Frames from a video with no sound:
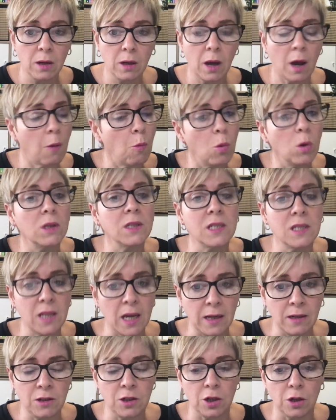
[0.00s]
and we'll
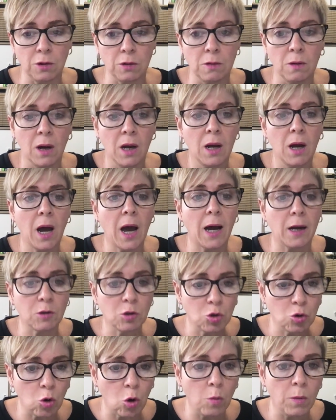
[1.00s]
send you our
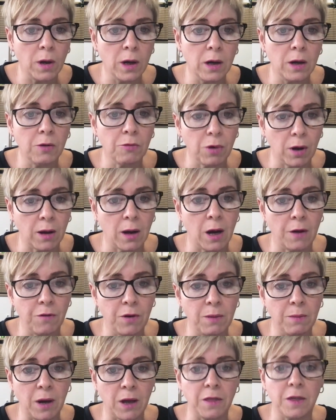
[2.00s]
Trauma
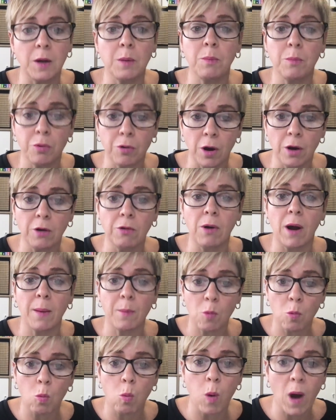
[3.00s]
Recovery Method
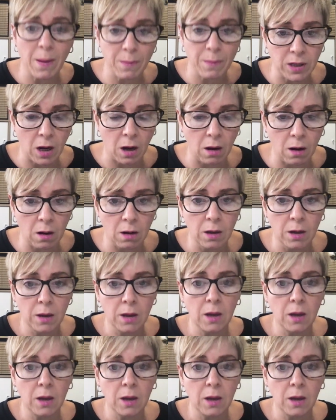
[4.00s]
program webinar